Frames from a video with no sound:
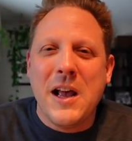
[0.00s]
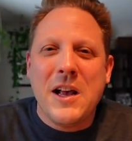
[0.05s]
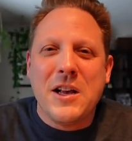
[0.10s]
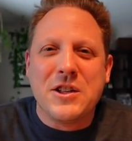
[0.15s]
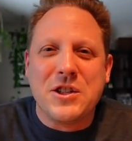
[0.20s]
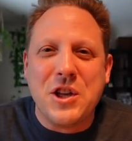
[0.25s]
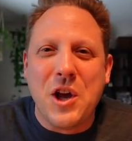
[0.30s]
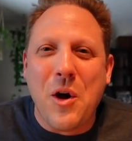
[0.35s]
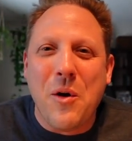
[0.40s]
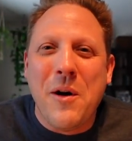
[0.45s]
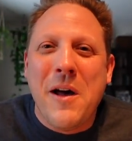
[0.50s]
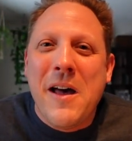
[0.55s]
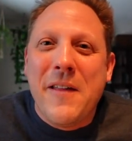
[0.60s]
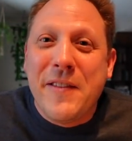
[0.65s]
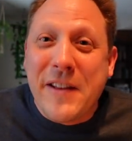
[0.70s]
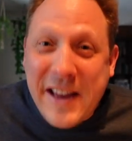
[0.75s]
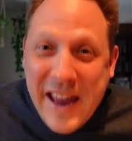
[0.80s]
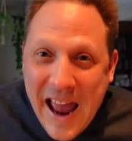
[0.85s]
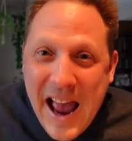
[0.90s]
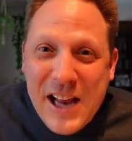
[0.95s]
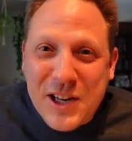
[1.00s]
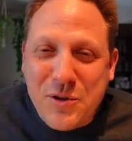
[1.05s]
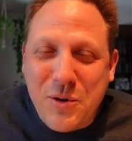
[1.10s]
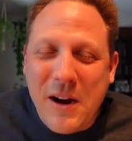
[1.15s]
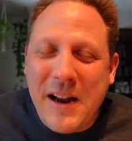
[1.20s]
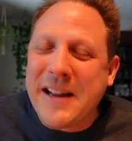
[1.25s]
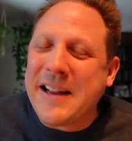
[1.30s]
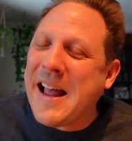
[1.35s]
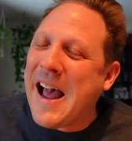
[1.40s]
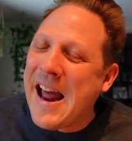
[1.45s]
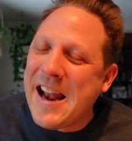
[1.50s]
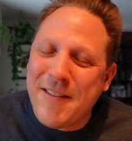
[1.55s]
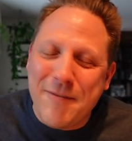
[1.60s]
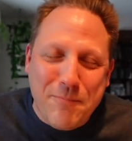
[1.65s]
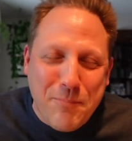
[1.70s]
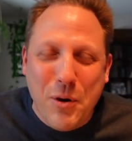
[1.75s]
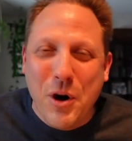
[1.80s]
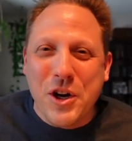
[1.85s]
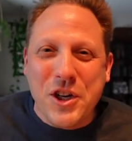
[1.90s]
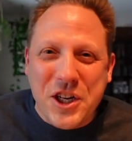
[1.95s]
So the Cache Crate kind
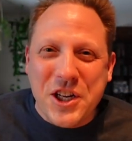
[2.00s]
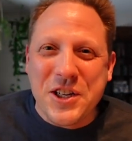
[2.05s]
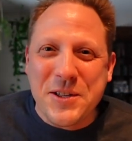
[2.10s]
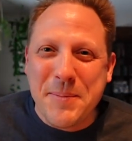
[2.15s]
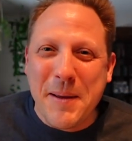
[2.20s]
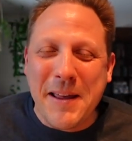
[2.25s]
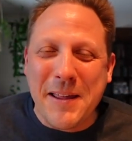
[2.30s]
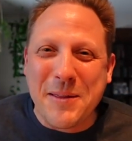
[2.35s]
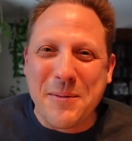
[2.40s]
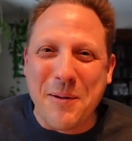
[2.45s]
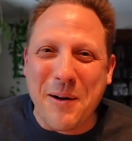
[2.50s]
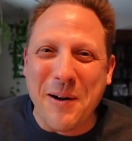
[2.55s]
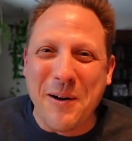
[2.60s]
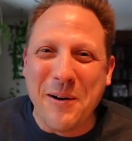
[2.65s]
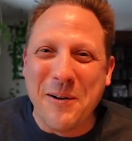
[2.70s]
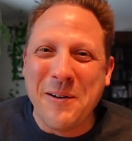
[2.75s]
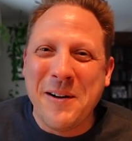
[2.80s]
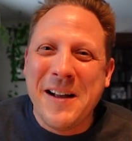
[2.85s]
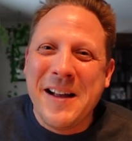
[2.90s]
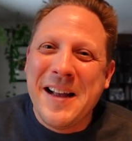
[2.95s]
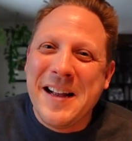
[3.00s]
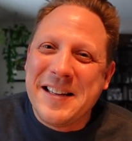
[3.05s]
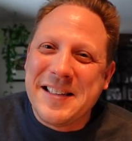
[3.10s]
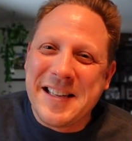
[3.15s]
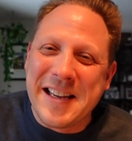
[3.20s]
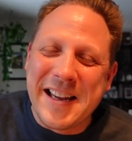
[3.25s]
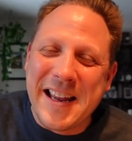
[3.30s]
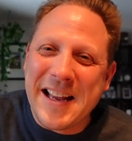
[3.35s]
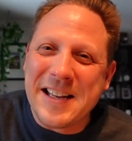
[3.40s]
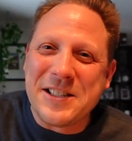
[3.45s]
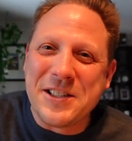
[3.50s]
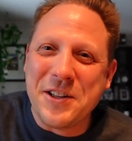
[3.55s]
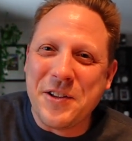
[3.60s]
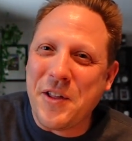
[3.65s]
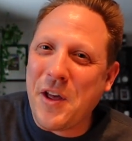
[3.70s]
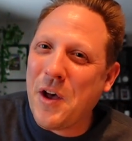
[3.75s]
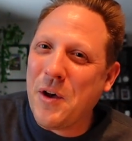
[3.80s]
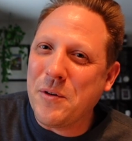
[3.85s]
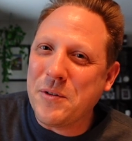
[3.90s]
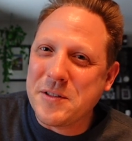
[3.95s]
of pushes me through to get to
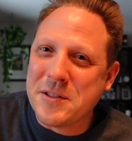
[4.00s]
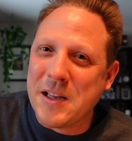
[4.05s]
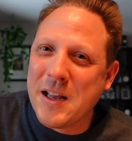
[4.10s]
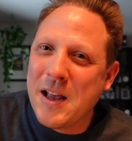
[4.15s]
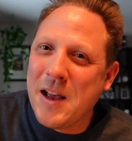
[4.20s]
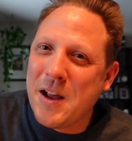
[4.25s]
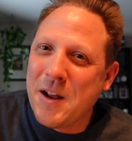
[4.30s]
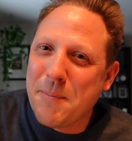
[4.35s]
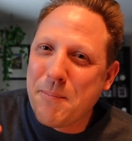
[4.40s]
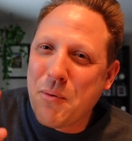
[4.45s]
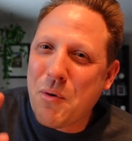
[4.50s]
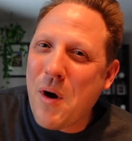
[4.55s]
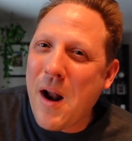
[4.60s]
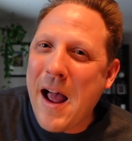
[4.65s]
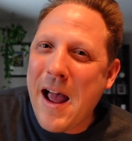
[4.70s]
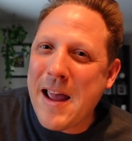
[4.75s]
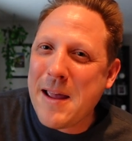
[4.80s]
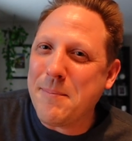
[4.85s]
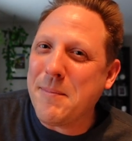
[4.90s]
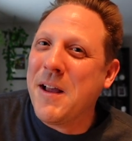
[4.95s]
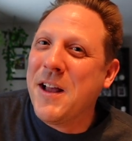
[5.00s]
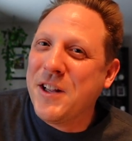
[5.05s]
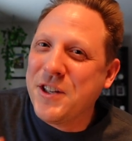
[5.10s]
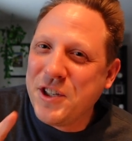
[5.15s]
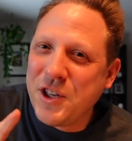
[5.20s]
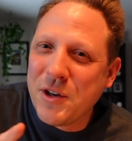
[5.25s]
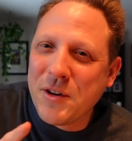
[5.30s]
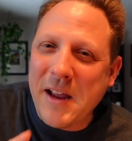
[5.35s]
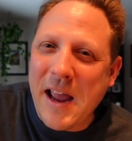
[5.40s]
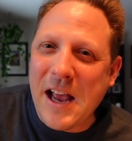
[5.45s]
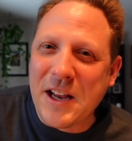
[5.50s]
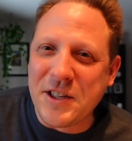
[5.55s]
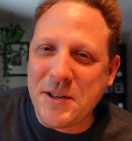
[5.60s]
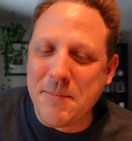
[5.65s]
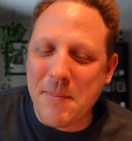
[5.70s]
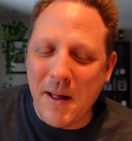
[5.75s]
those prime geocaching